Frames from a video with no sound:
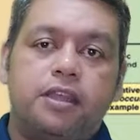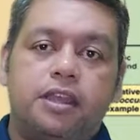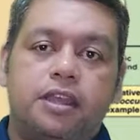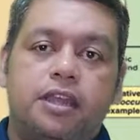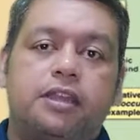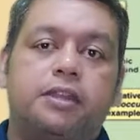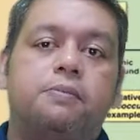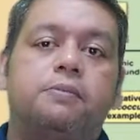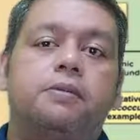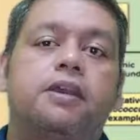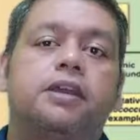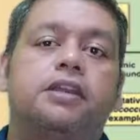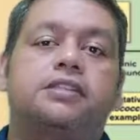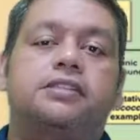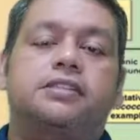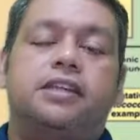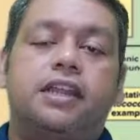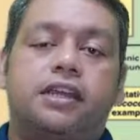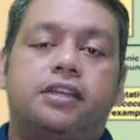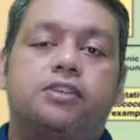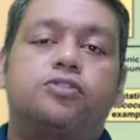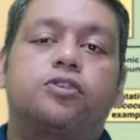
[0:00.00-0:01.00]
Its
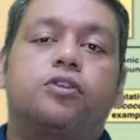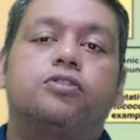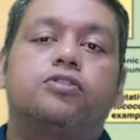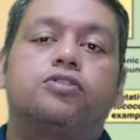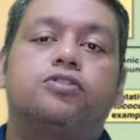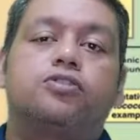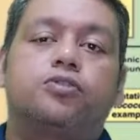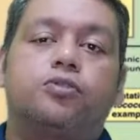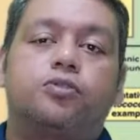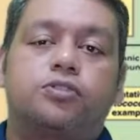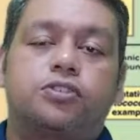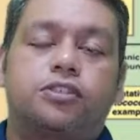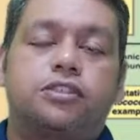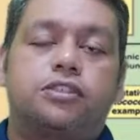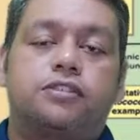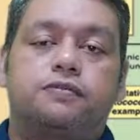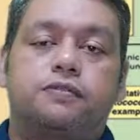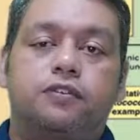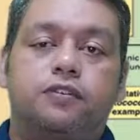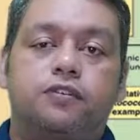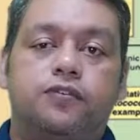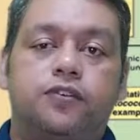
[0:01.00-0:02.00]
electron source
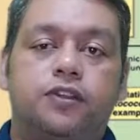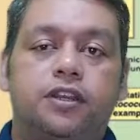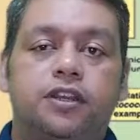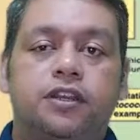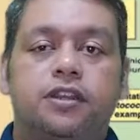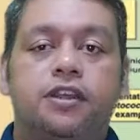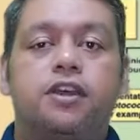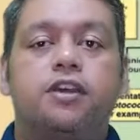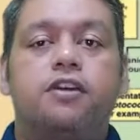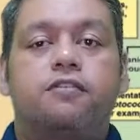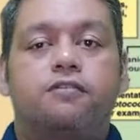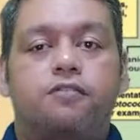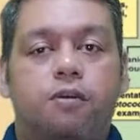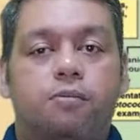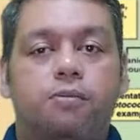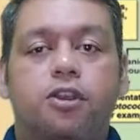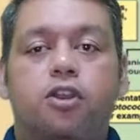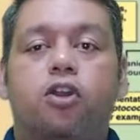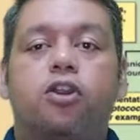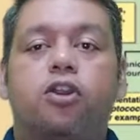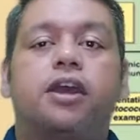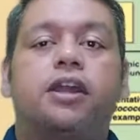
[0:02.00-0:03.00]
is fulfilled
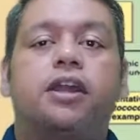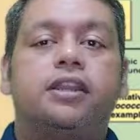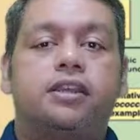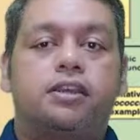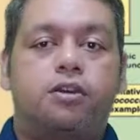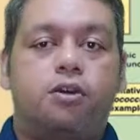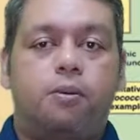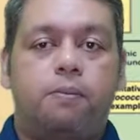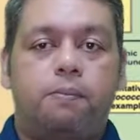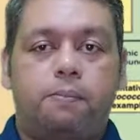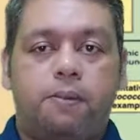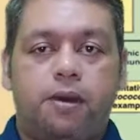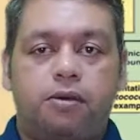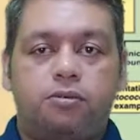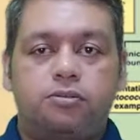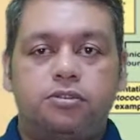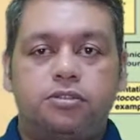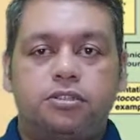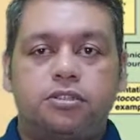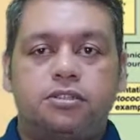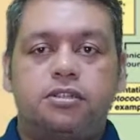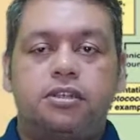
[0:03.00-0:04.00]
from inorganic
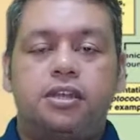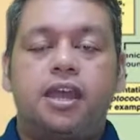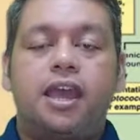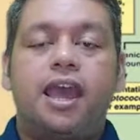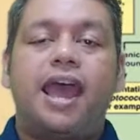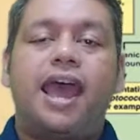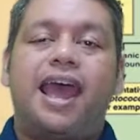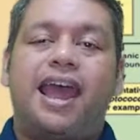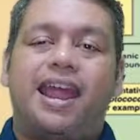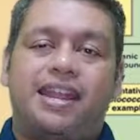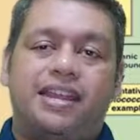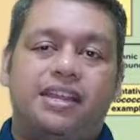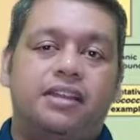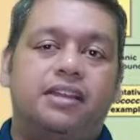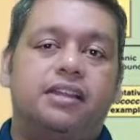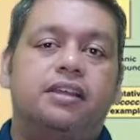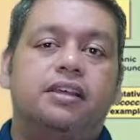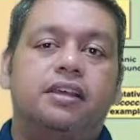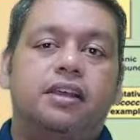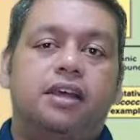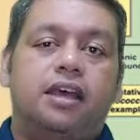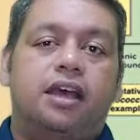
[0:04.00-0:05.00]
compounds,
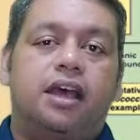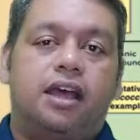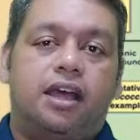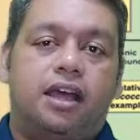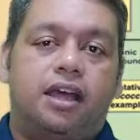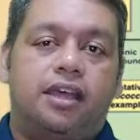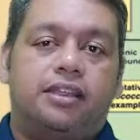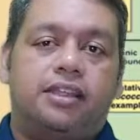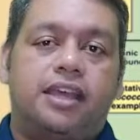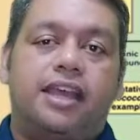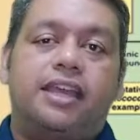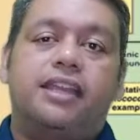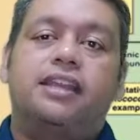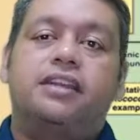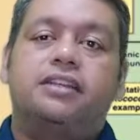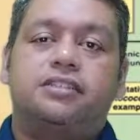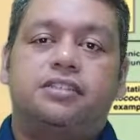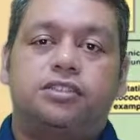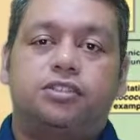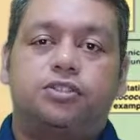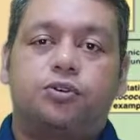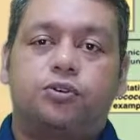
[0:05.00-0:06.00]
and the
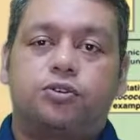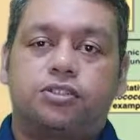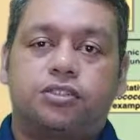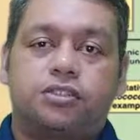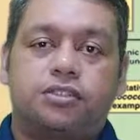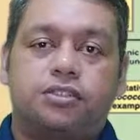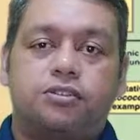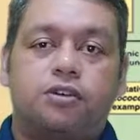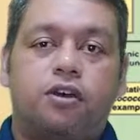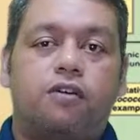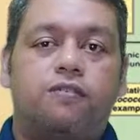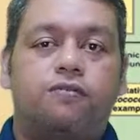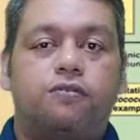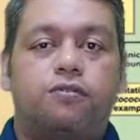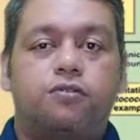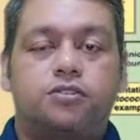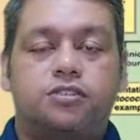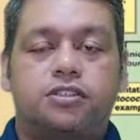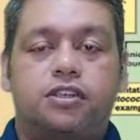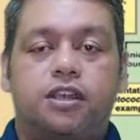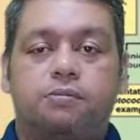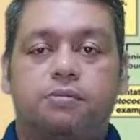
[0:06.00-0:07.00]
energy source is of
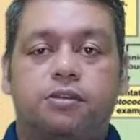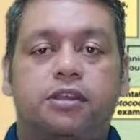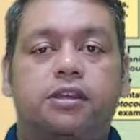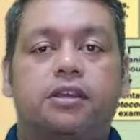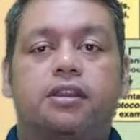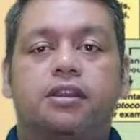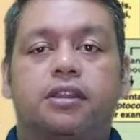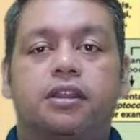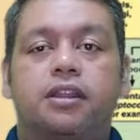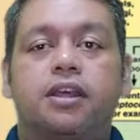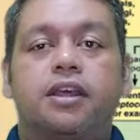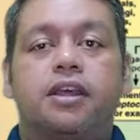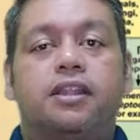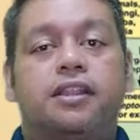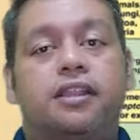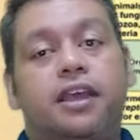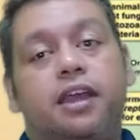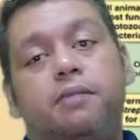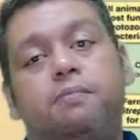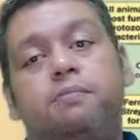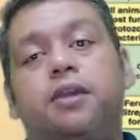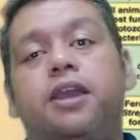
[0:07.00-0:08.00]
course chemical.
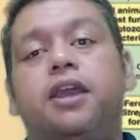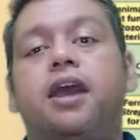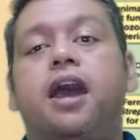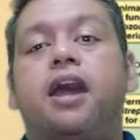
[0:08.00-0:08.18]
There